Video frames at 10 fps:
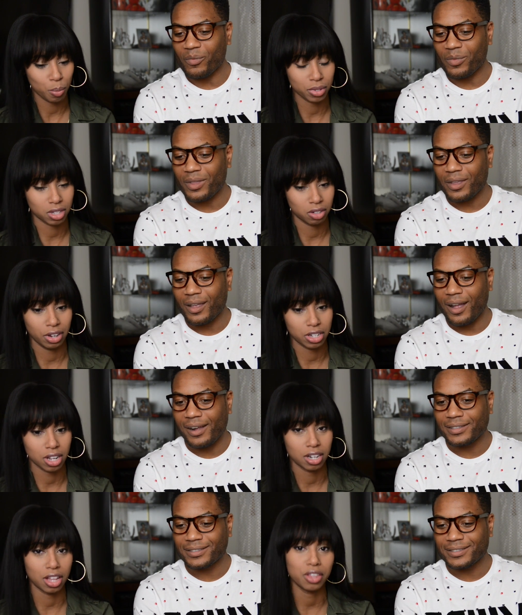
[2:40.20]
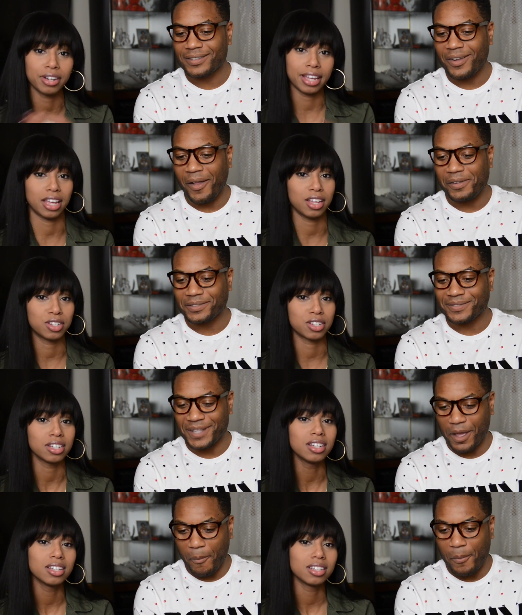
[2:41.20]
Speaker 1: almost gonna reach another age.
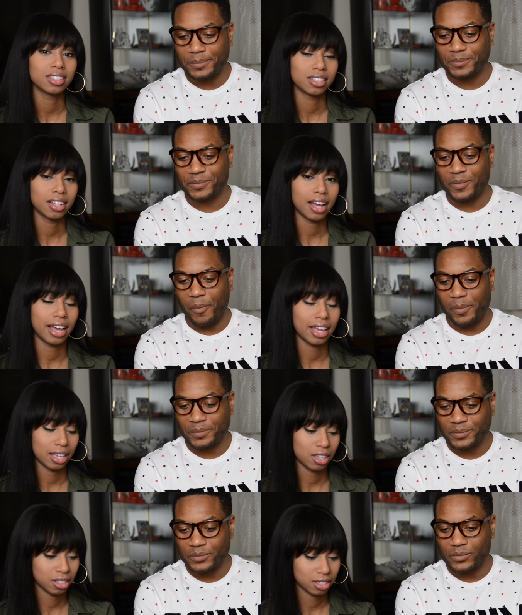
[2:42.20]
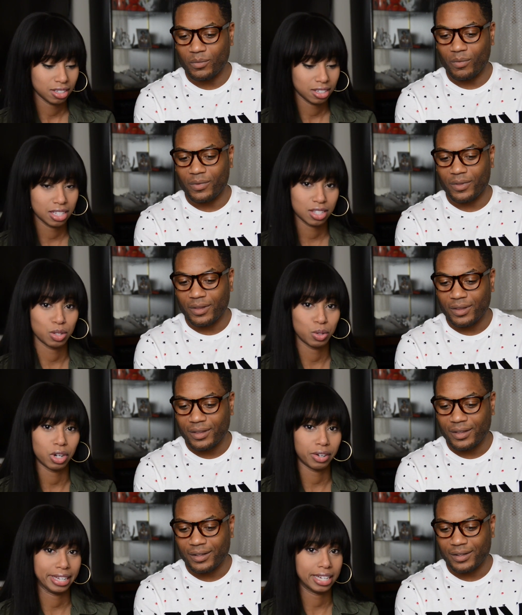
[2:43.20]
Yeah. I need to
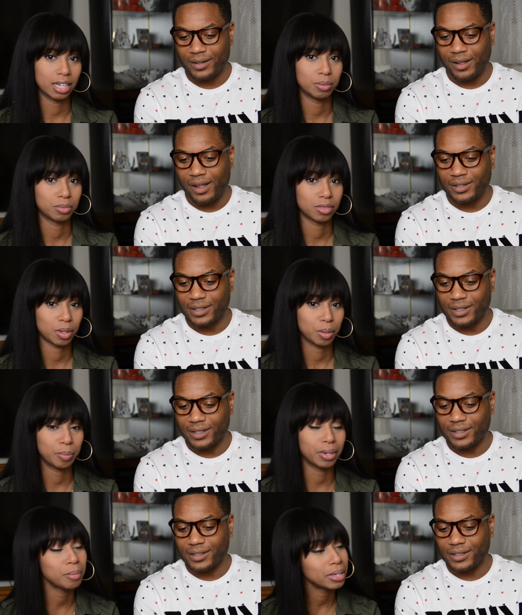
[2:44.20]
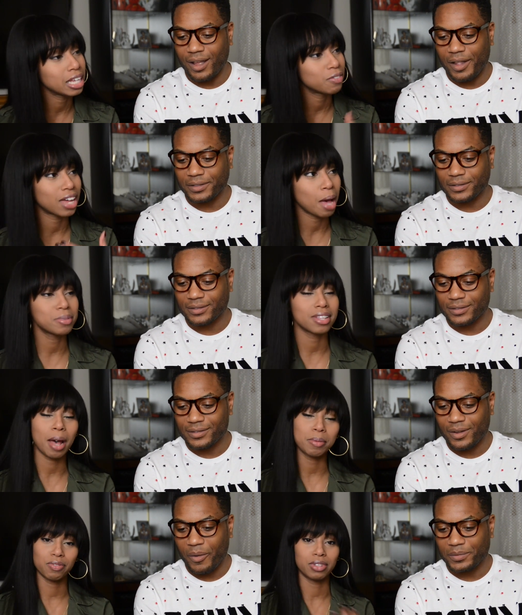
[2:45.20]
hurry it up. But I mean, if it happens, it
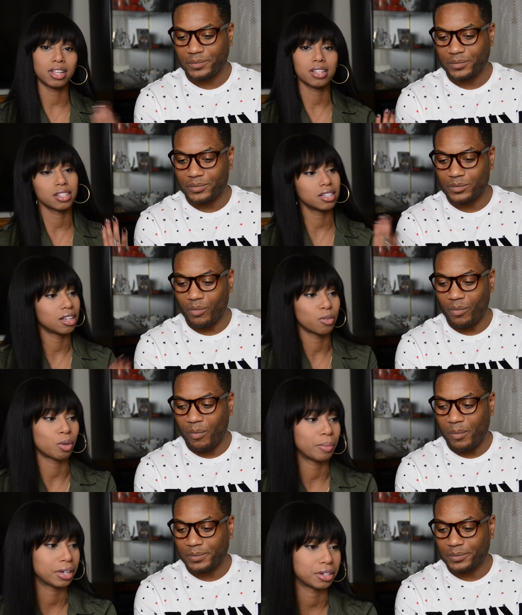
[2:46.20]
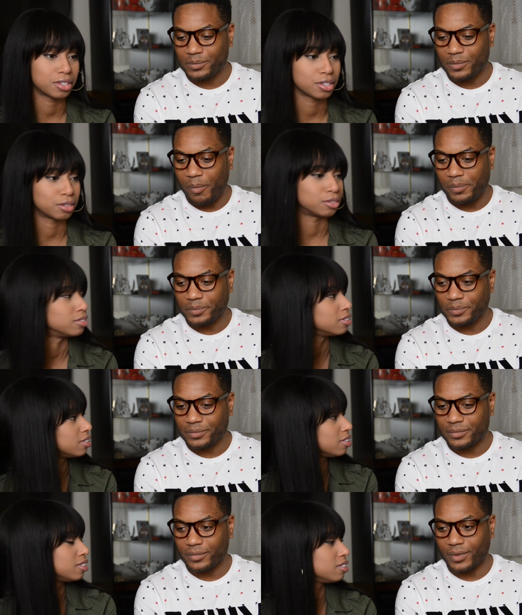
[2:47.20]
happens. If it doesn't, what am I gonna do?
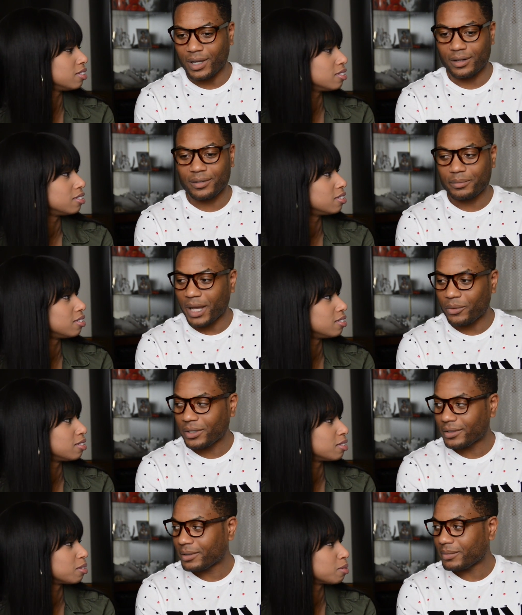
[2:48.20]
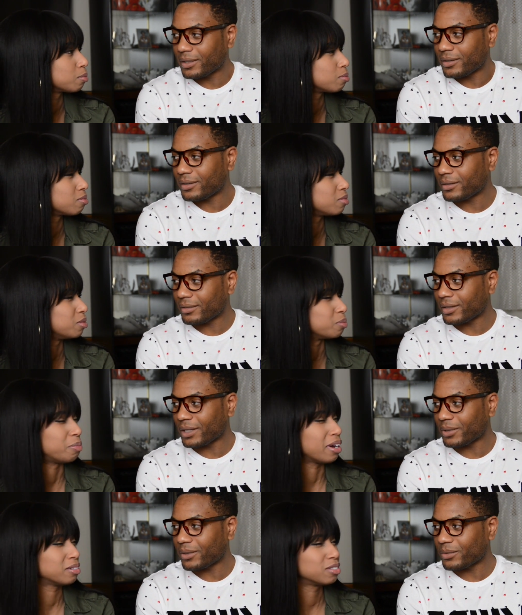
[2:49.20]
I don't know. Buy one
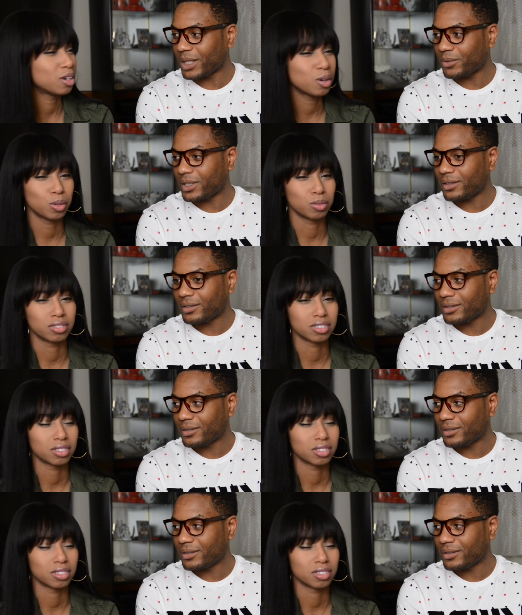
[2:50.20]
Like but, rent, rent no. one.